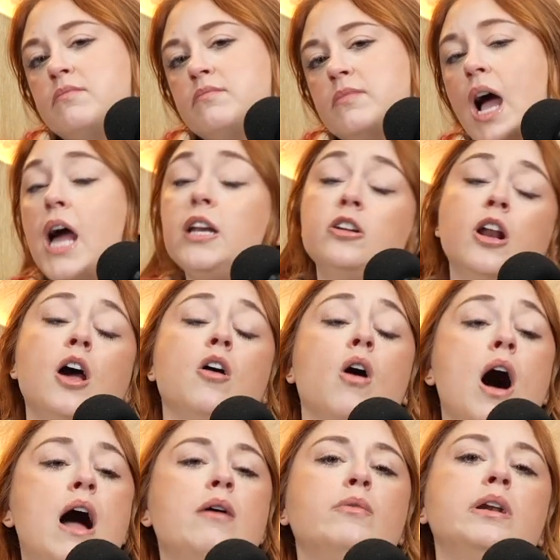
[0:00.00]
I don't know.
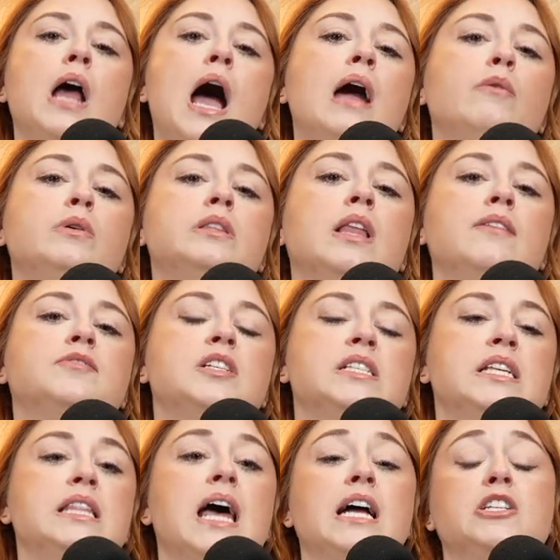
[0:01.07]
I would love to
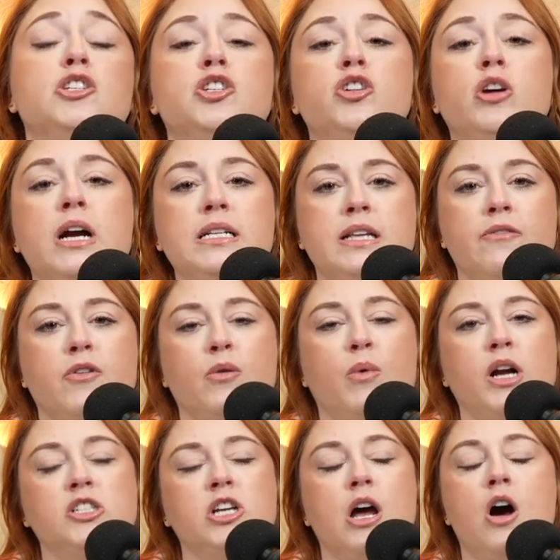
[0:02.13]
see that. Did you guys ever
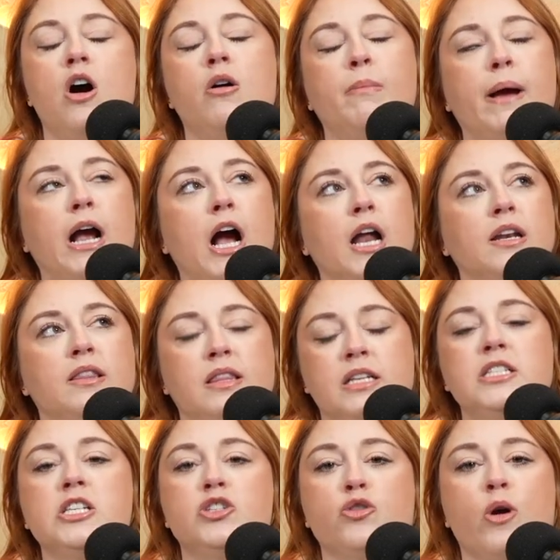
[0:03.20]
watch that? Oh my God, this
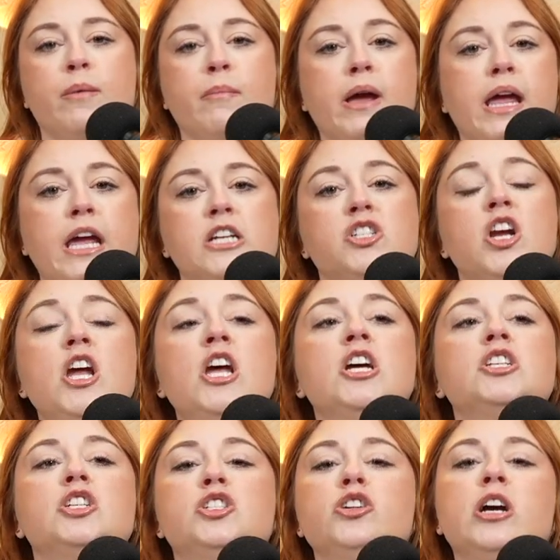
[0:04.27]
is showing my age.
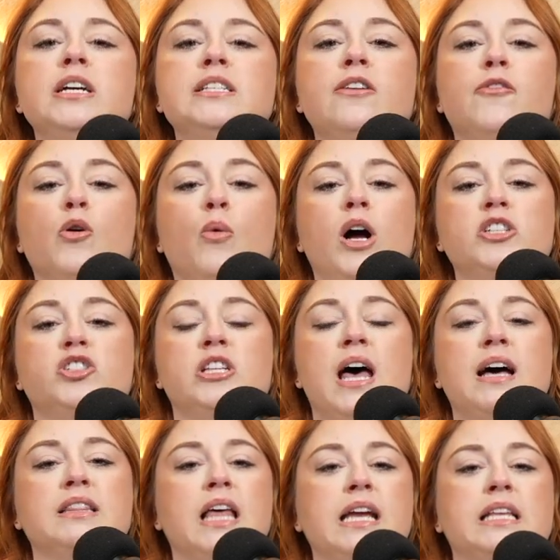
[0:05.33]
Did you guys ever watch
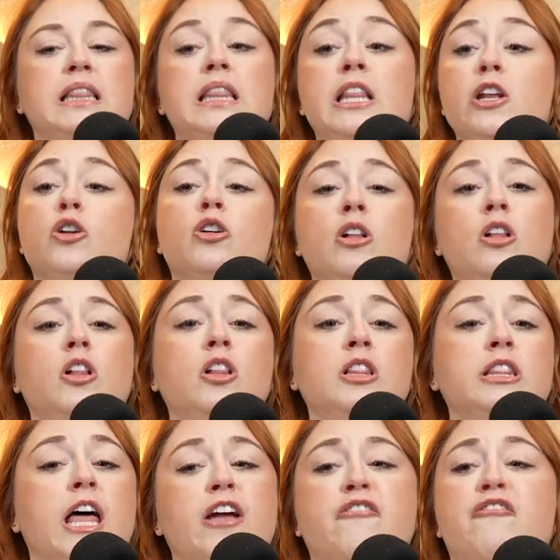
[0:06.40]
that like literal
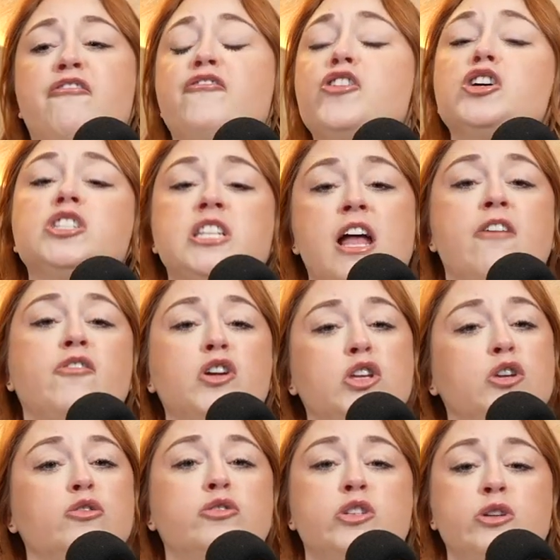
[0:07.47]
like first ever
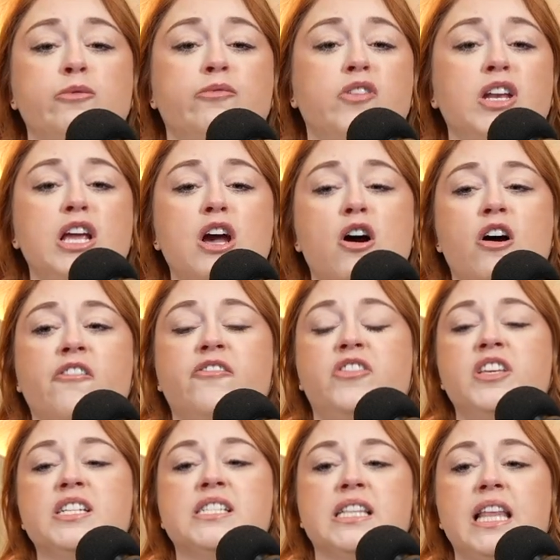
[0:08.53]
YouTube video of
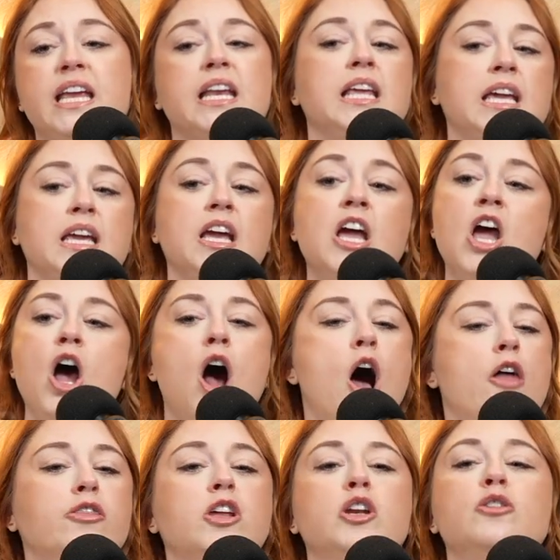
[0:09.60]
this lady
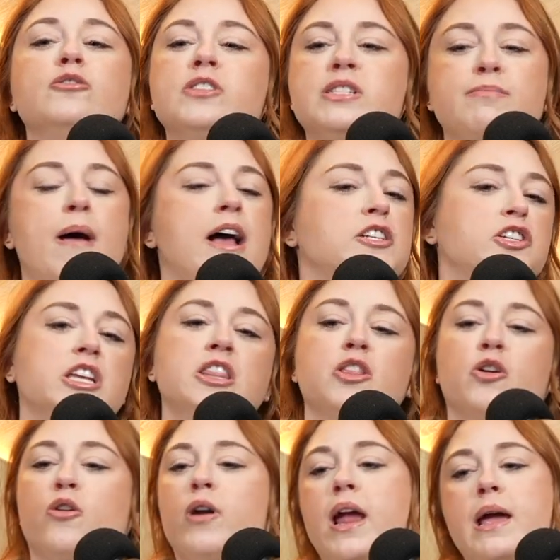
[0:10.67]
on the news smashing the
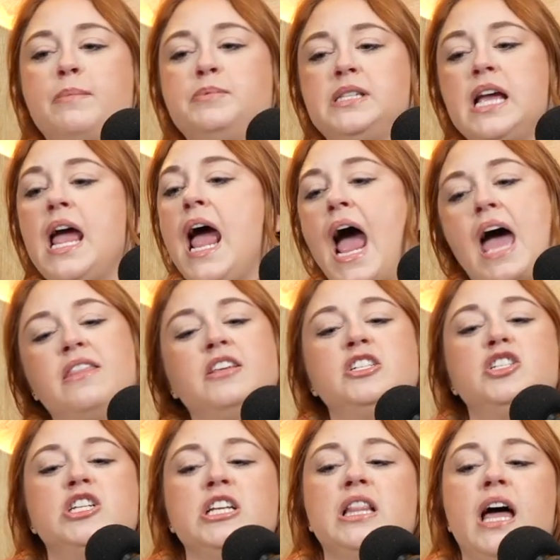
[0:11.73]
grapes, and then
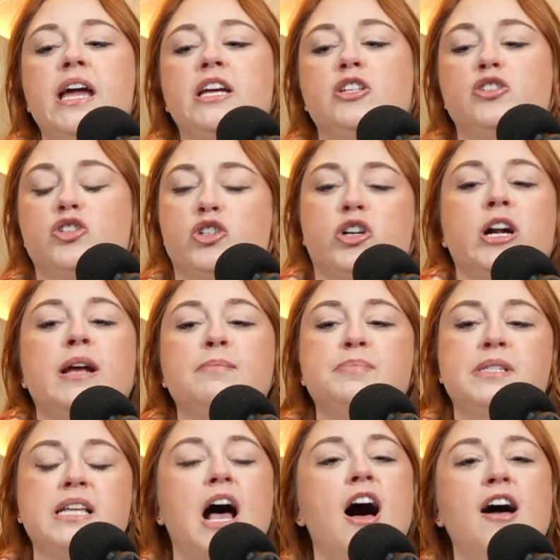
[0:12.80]
she like
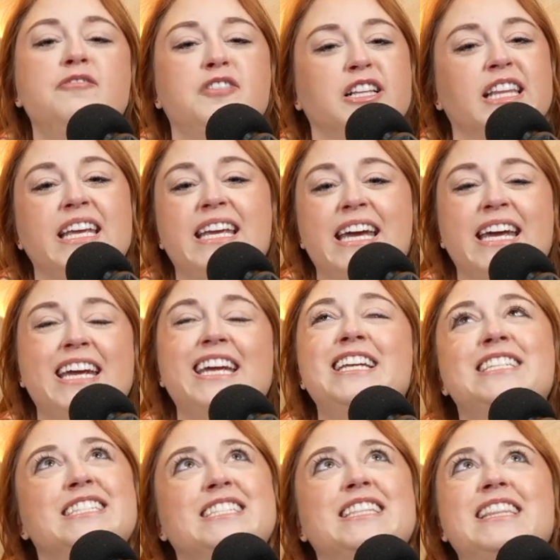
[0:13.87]
trips? I'll have to link it. It
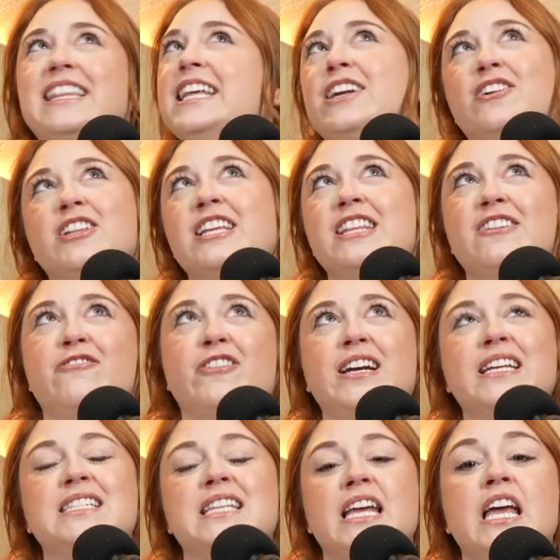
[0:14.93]
is literally the
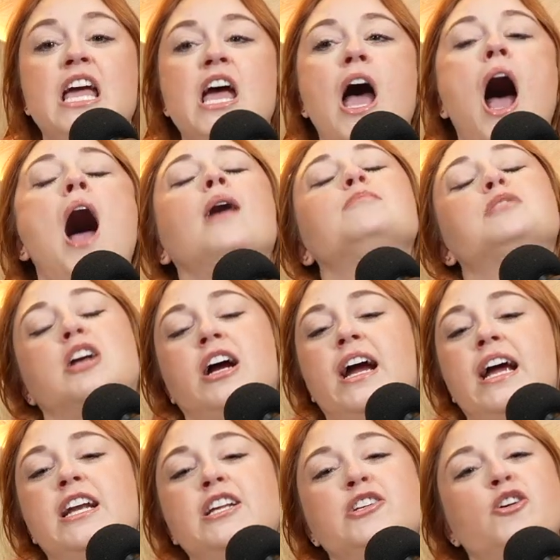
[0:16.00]
funniest thing. I'm sorry,
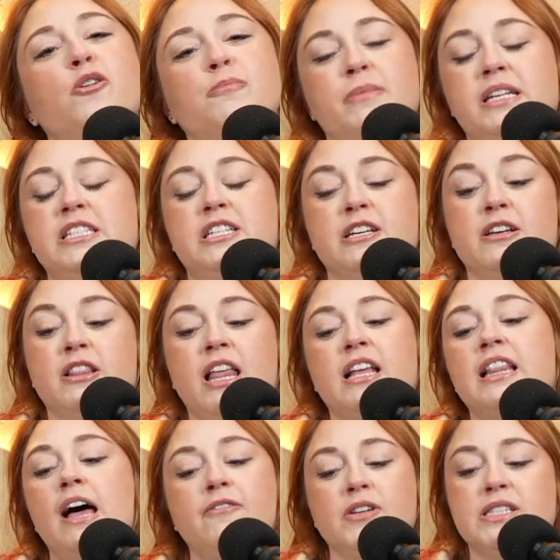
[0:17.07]
I don't mean to like
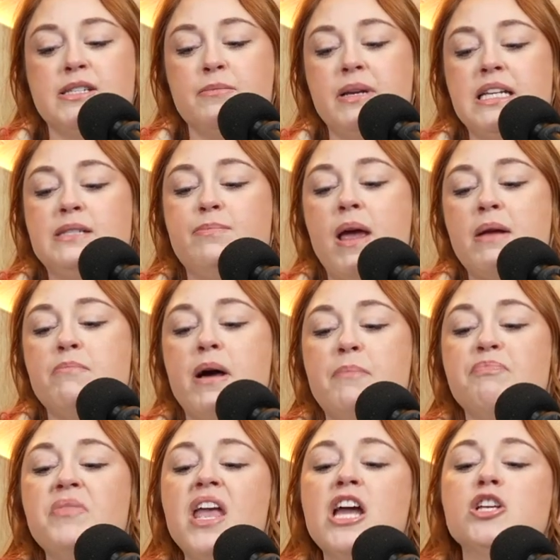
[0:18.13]
laugh at somebody's pain, but
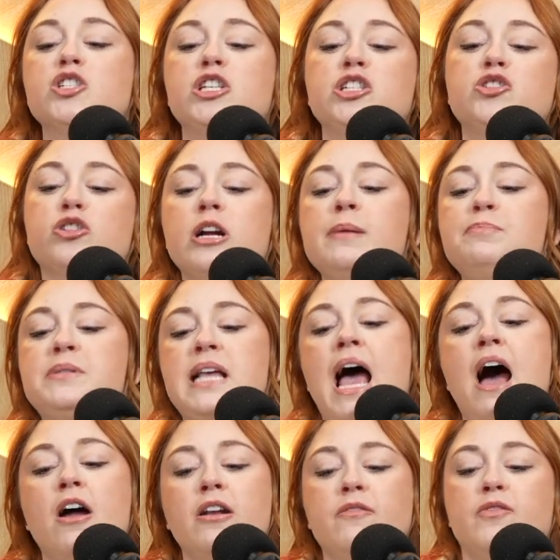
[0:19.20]
she trips
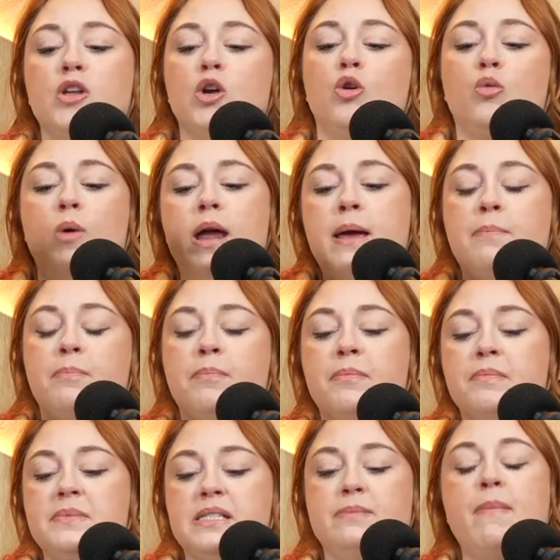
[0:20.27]
out of the grape
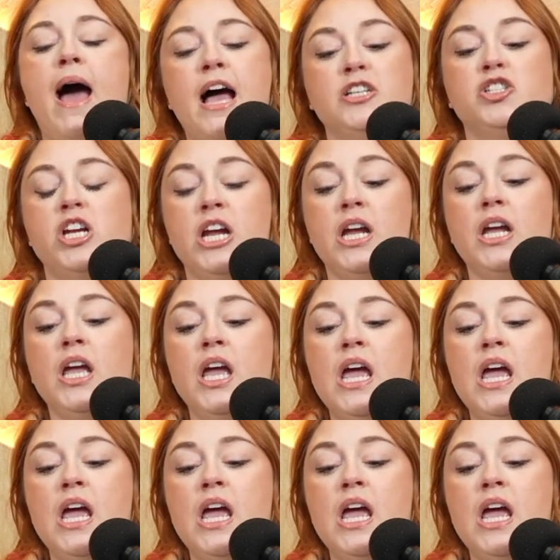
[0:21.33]
smashing,